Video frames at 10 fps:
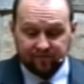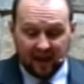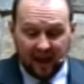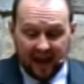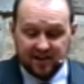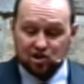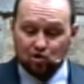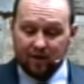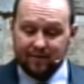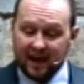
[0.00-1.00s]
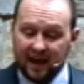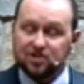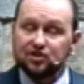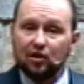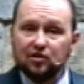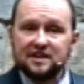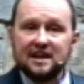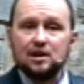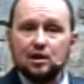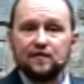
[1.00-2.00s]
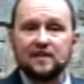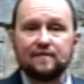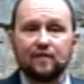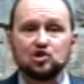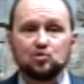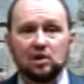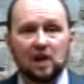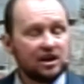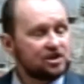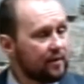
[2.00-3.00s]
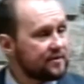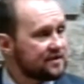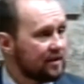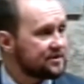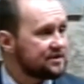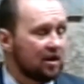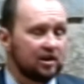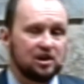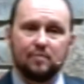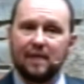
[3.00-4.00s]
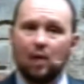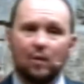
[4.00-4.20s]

And to join me each Thursday at noon for that virtual lunch I was, I was talking to you about.